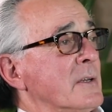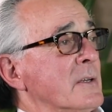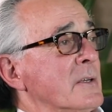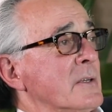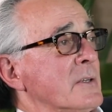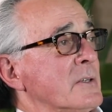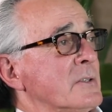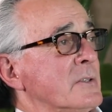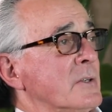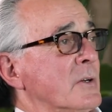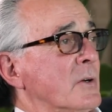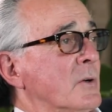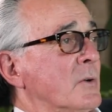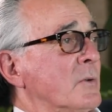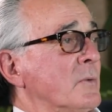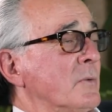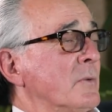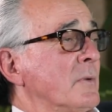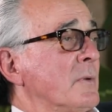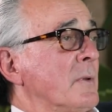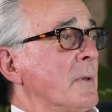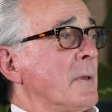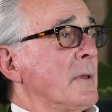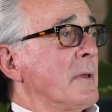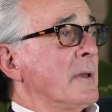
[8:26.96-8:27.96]
So
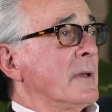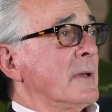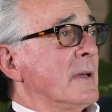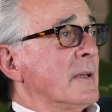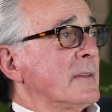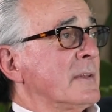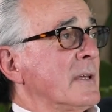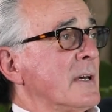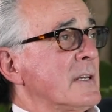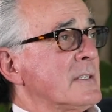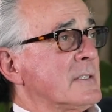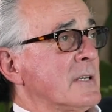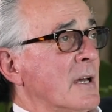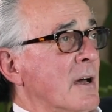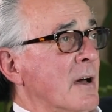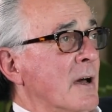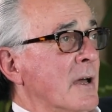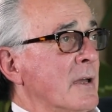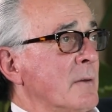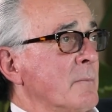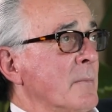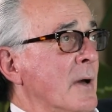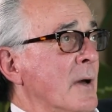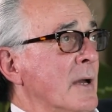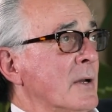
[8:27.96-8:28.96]
at that
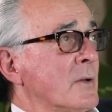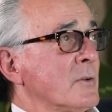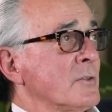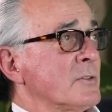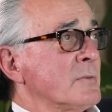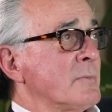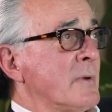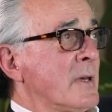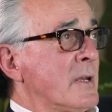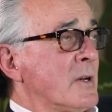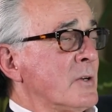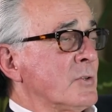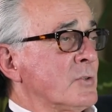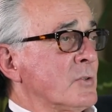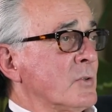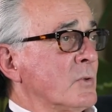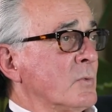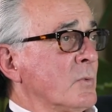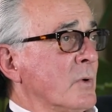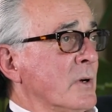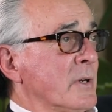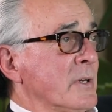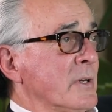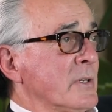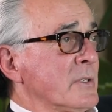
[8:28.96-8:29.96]
time, Michael's manager
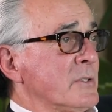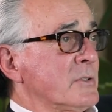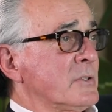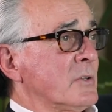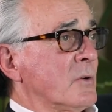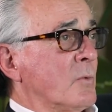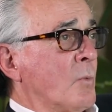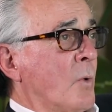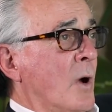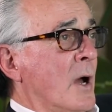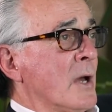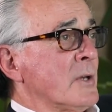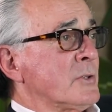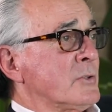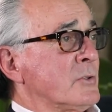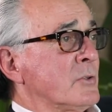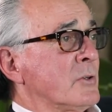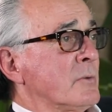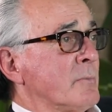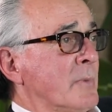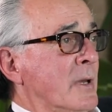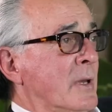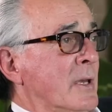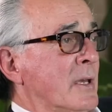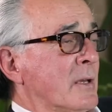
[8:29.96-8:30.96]
was Weisner
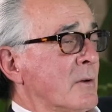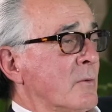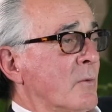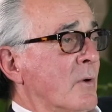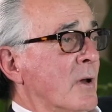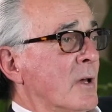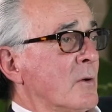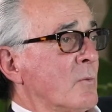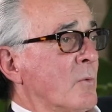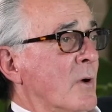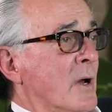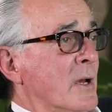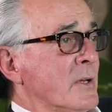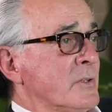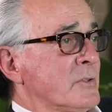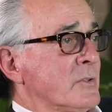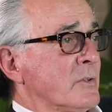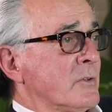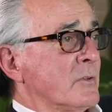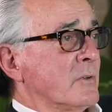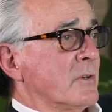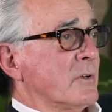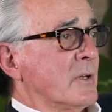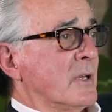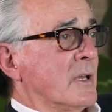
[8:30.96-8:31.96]
DeMann, Ron
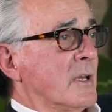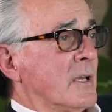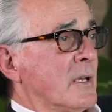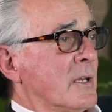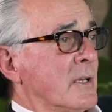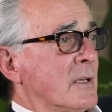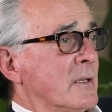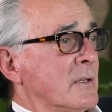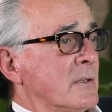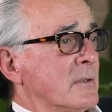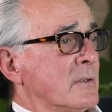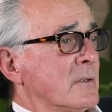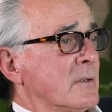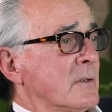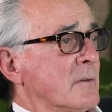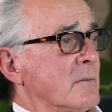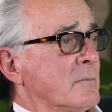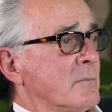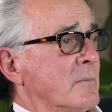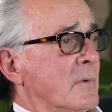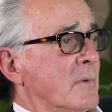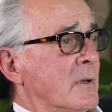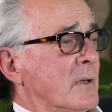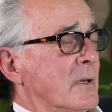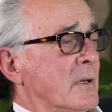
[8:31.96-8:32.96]
Weisner and
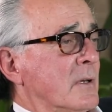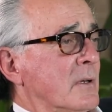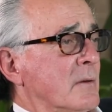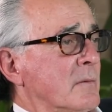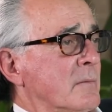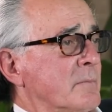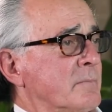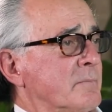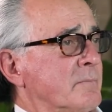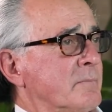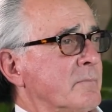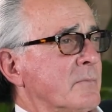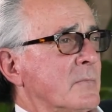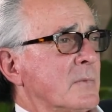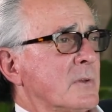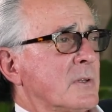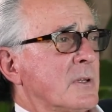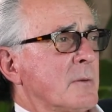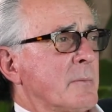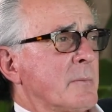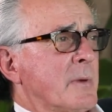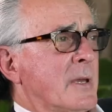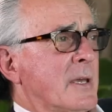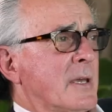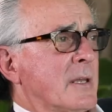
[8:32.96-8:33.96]
uh,
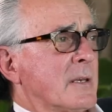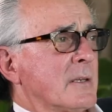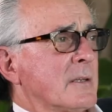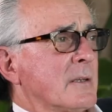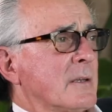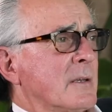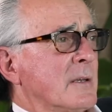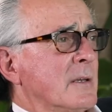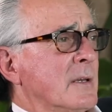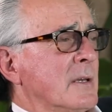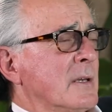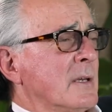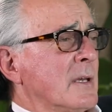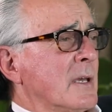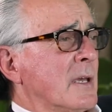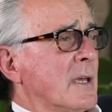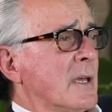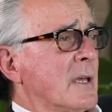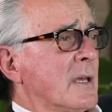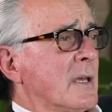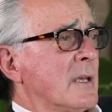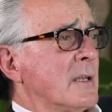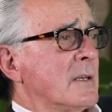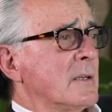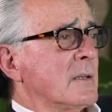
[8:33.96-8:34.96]
DeMann.
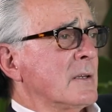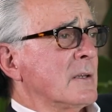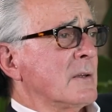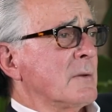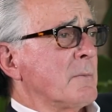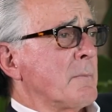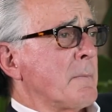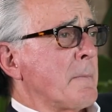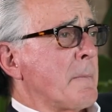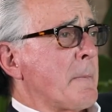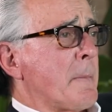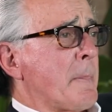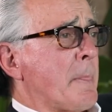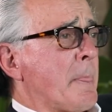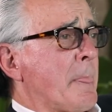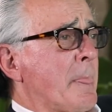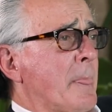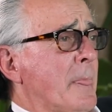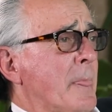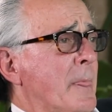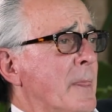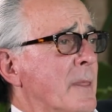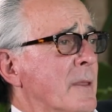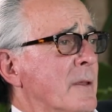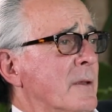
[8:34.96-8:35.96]
And
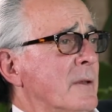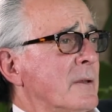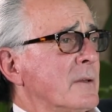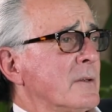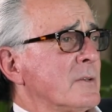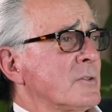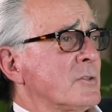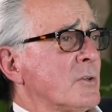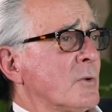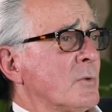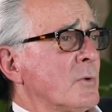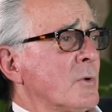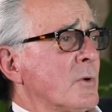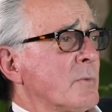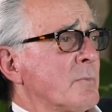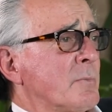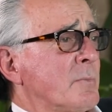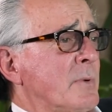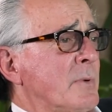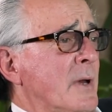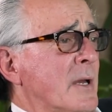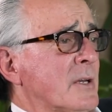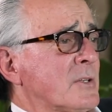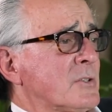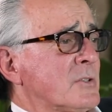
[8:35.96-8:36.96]
so we were
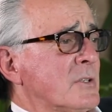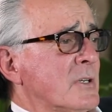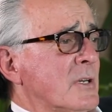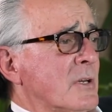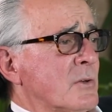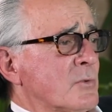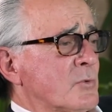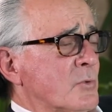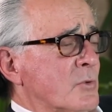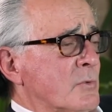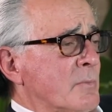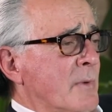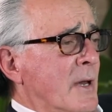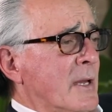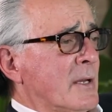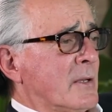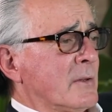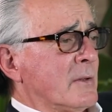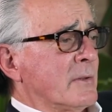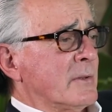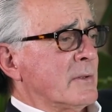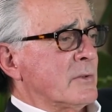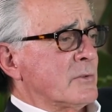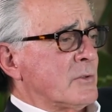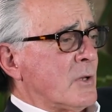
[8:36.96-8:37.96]
backstage with
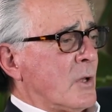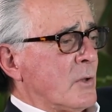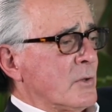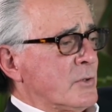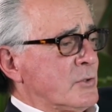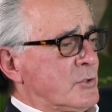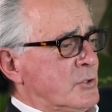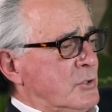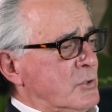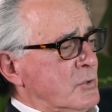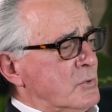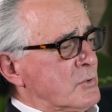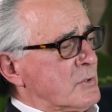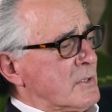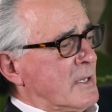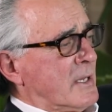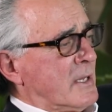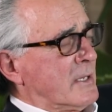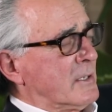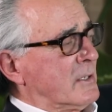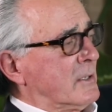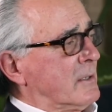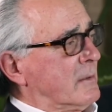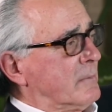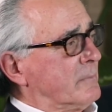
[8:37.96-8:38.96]
Michael, and there's all these shoes
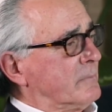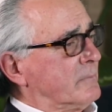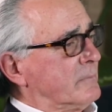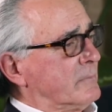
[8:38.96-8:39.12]
lined up